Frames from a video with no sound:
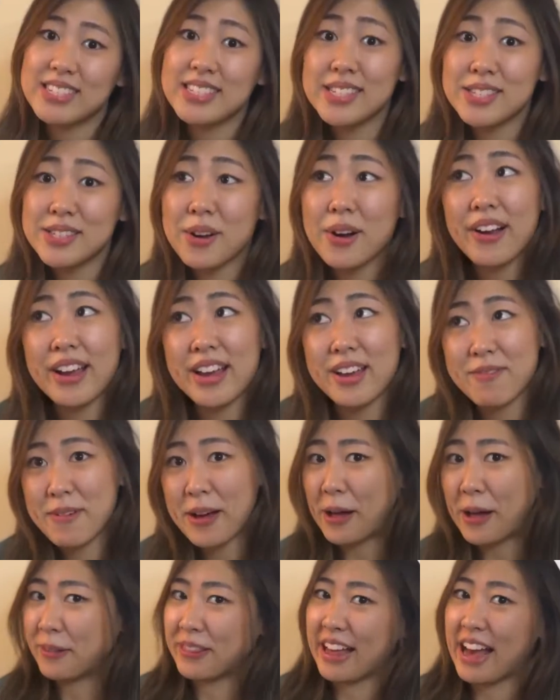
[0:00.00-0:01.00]
Sorry
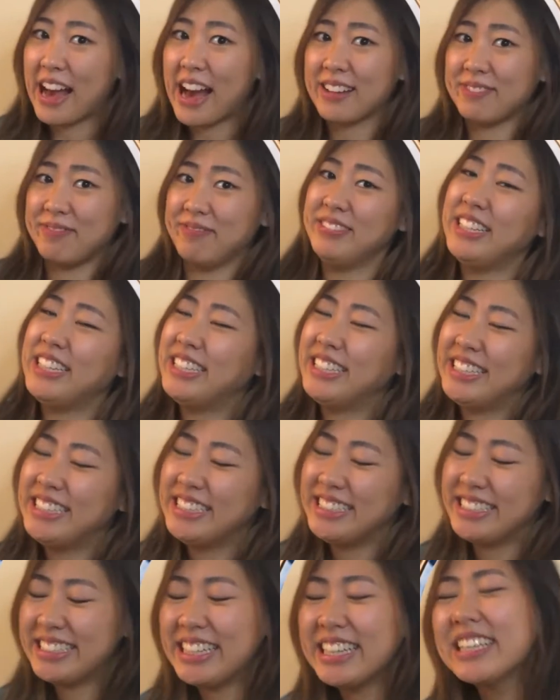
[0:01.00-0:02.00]
about that.
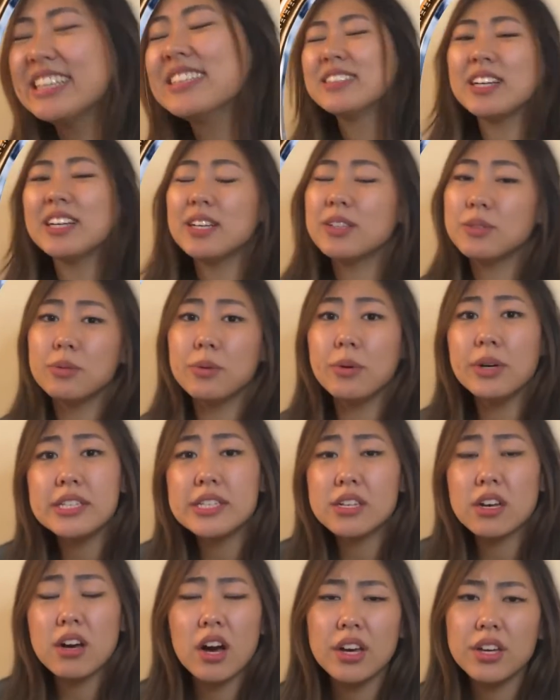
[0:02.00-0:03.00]

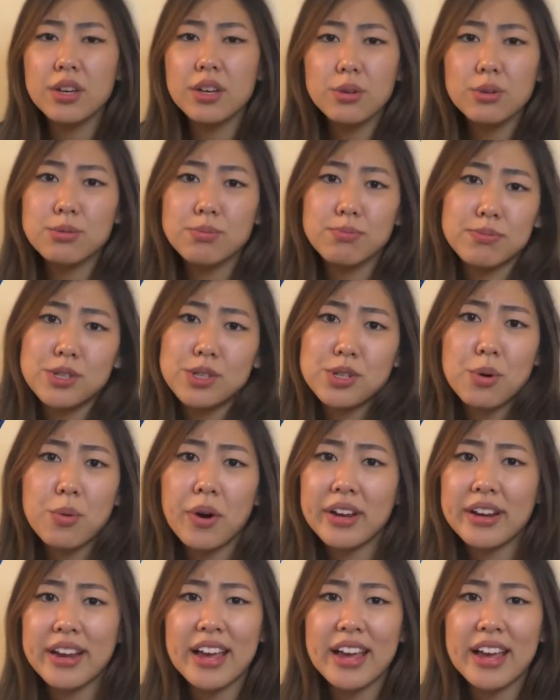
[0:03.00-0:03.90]
What's got you so on